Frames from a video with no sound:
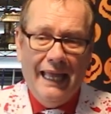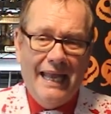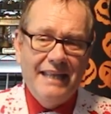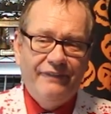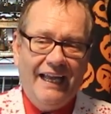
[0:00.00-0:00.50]

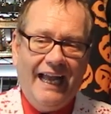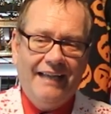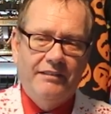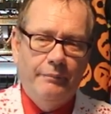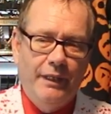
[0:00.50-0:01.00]
And if it
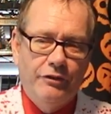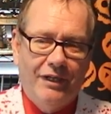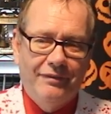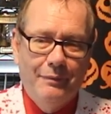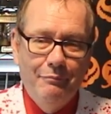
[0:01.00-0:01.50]
has to be
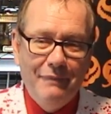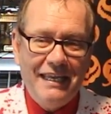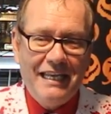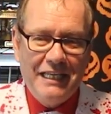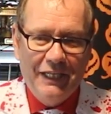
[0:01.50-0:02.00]
addressed
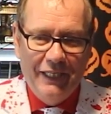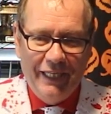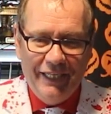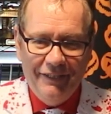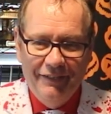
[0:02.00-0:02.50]

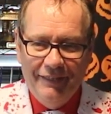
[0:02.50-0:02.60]
immediately,